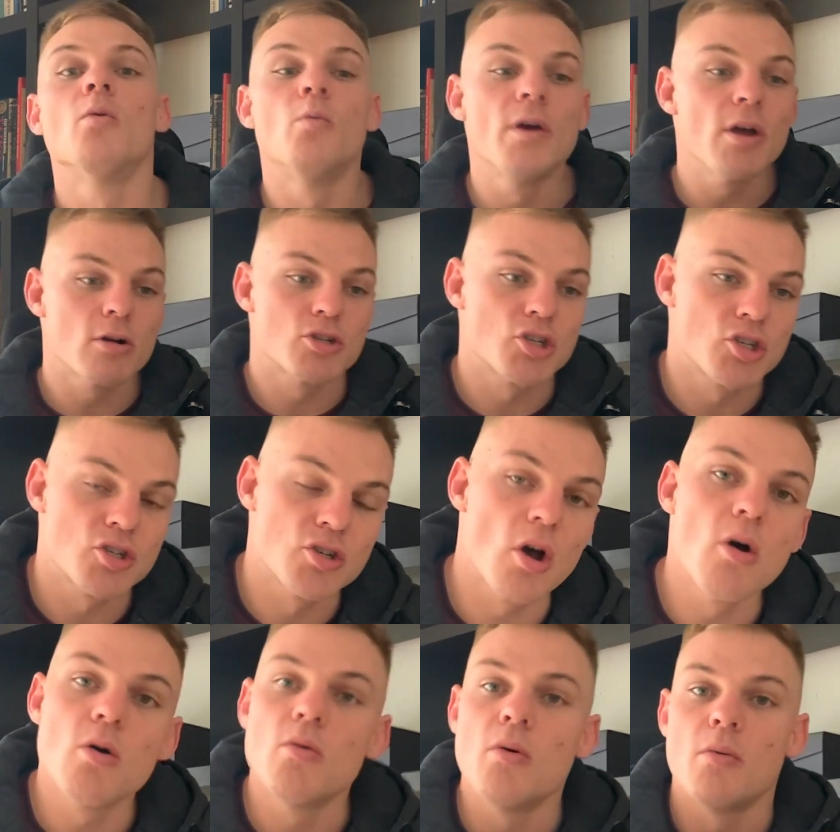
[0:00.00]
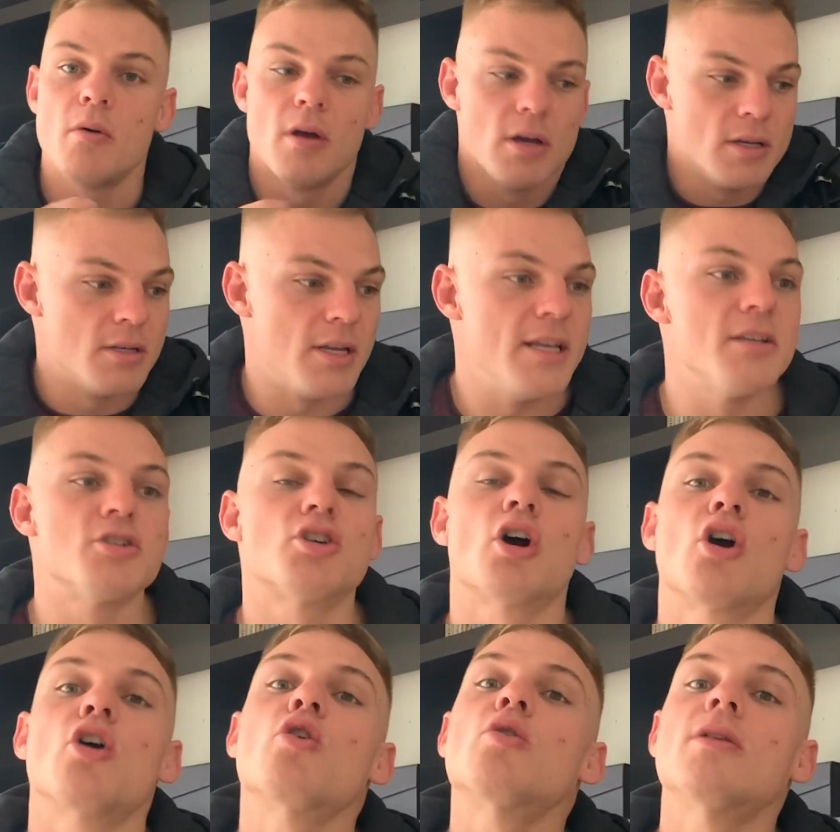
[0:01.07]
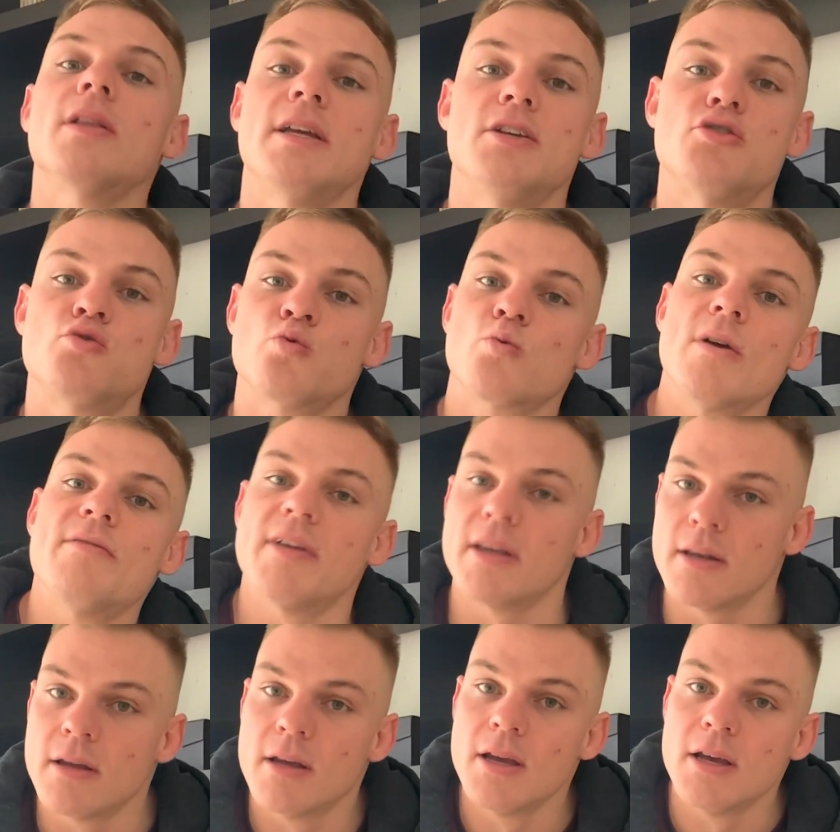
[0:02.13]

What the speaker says: We are so internally driven